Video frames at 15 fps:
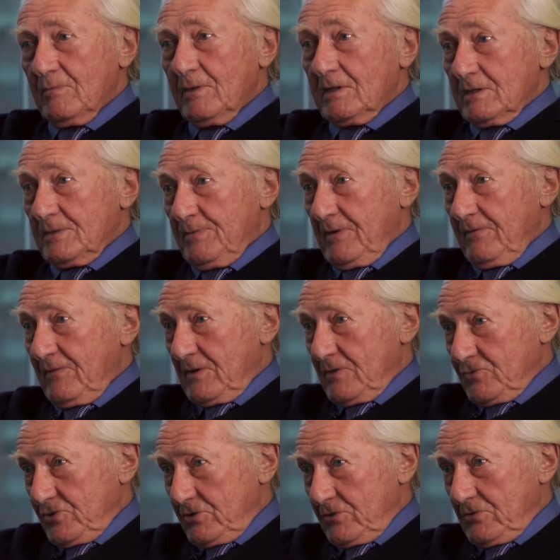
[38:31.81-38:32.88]
But it's perfectly
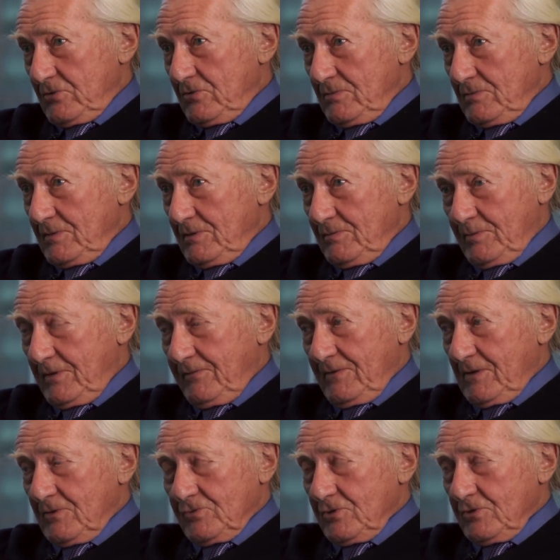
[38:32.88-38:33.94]
true
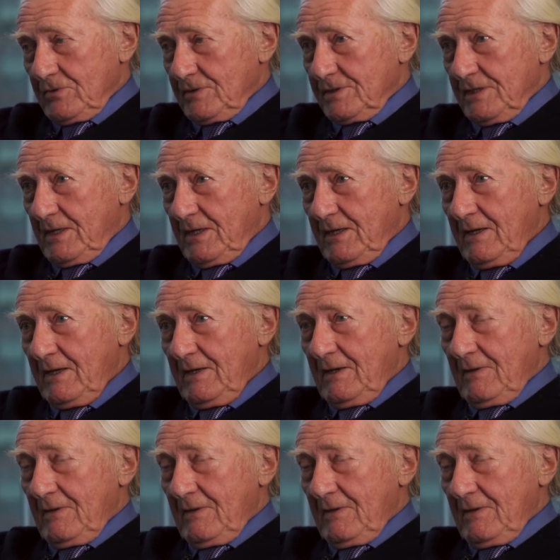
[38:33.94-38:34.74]
to say